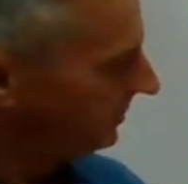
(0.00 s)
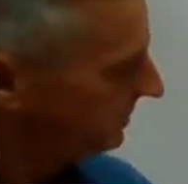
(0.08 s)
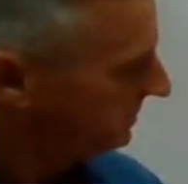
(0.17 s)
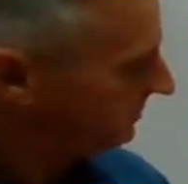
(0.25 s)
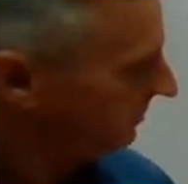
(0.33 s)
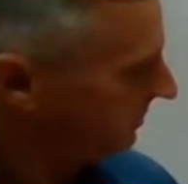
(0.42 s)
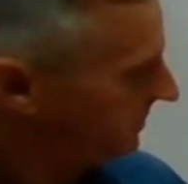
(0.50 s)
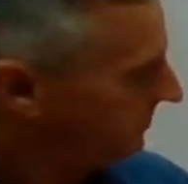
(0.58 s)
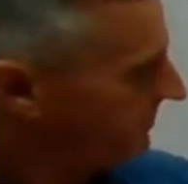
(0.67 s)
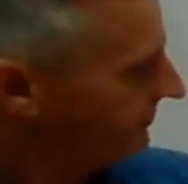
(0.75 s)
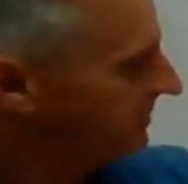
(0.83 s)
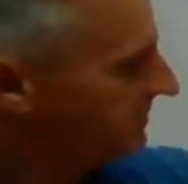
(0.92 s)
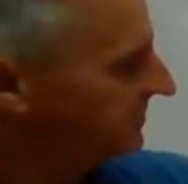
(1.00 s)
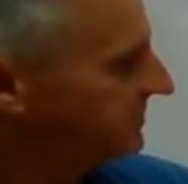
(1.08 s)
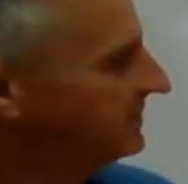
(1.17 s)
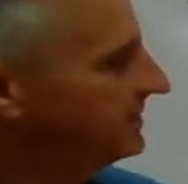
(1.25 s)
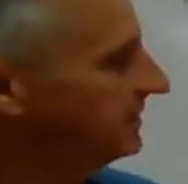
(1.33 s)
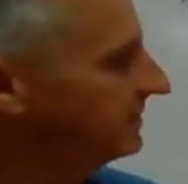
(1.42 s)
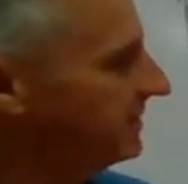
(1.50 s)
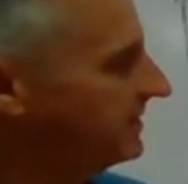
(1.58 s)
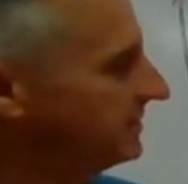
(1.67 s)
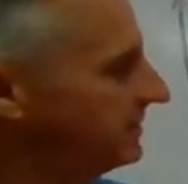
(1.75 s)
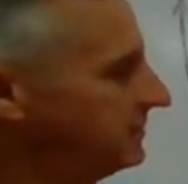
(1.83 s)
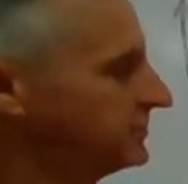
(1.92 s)
So here you've got the secant
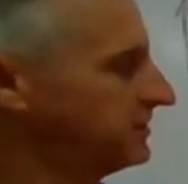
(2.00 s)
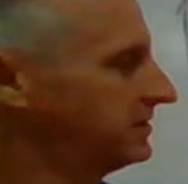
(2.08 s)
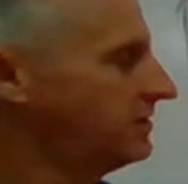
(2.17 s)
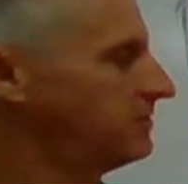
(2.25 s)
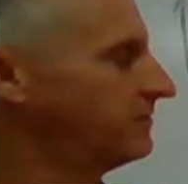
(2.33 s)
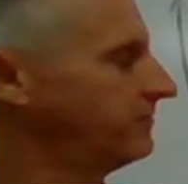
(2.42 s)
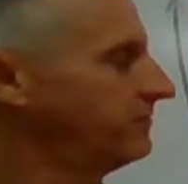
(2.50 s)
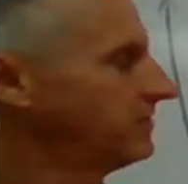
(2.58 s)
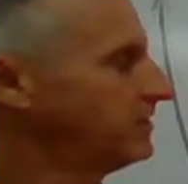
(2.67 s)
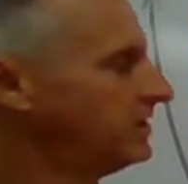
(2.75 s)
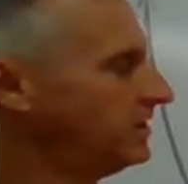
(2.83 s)
line, here's the curve.